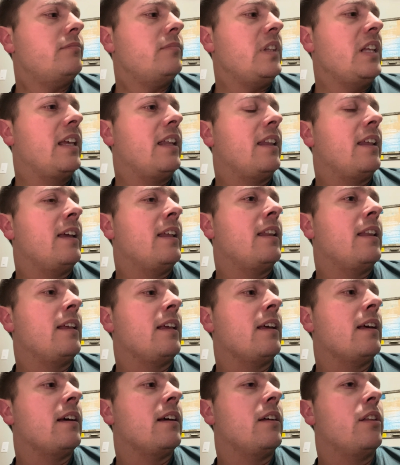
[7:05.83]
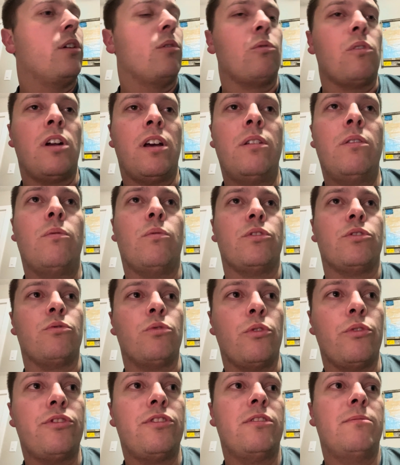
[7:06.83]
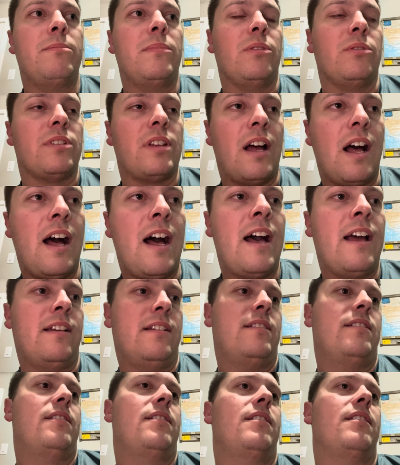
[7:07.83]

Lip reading: And then the run was gruesome. It was hot.